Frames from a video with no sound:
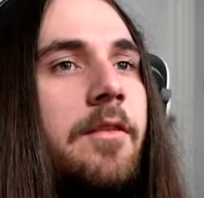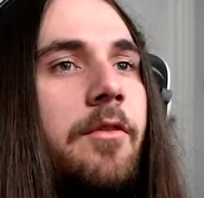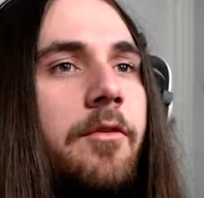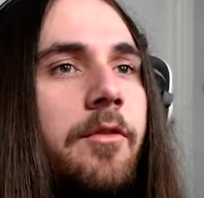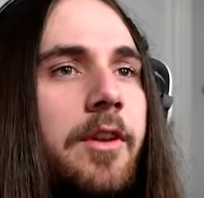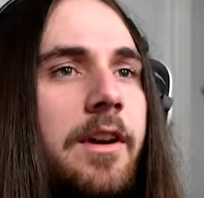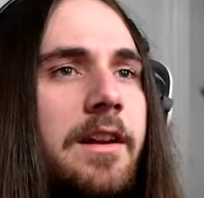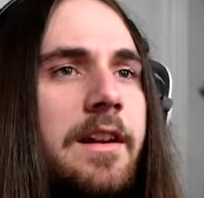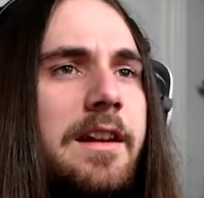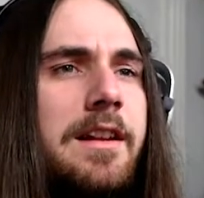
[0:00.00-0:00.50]

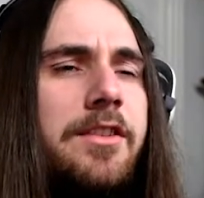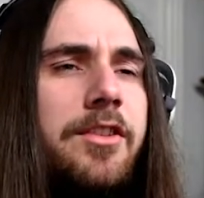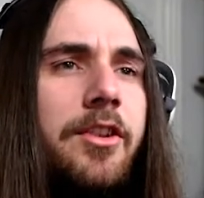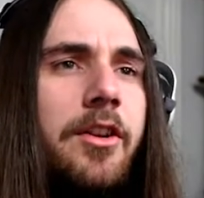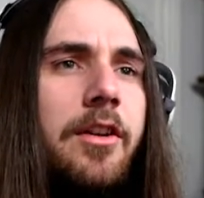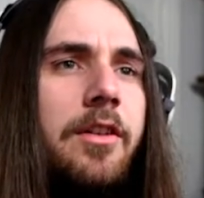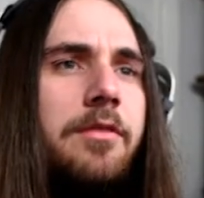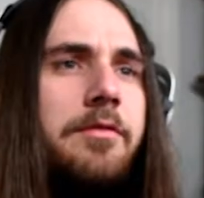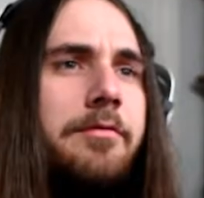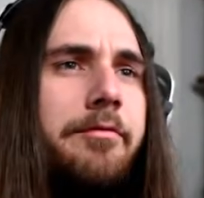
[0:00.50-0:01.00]
Really? It's
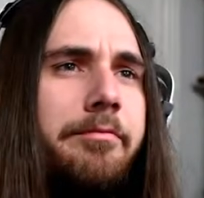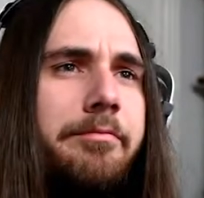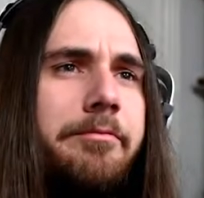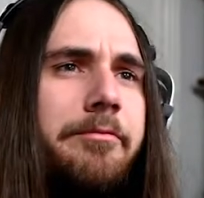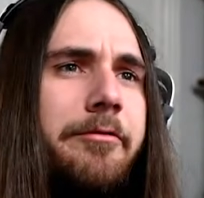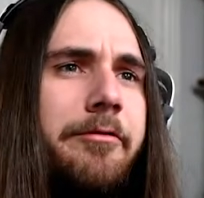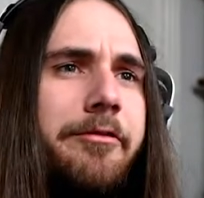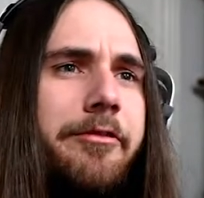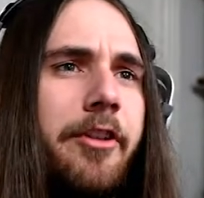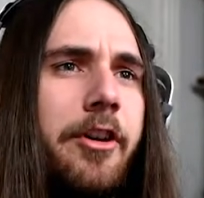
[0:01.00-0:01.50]
on
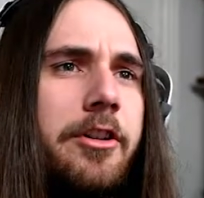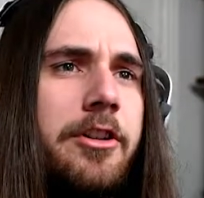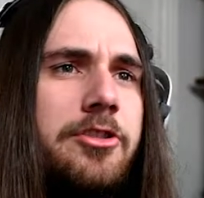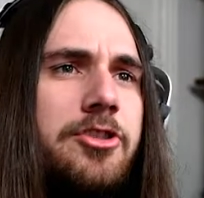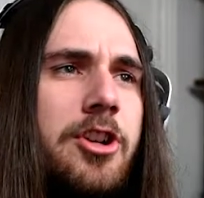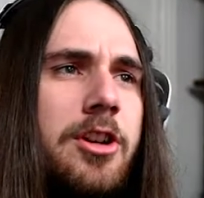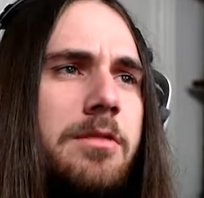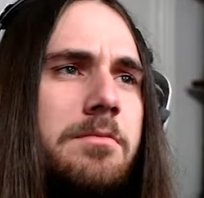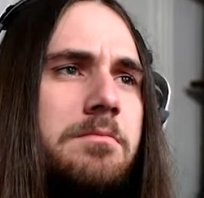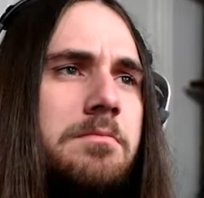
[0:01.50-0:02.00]

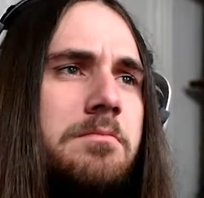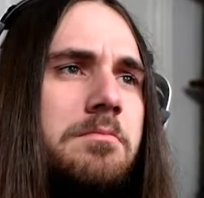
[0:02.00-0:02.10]
furniture?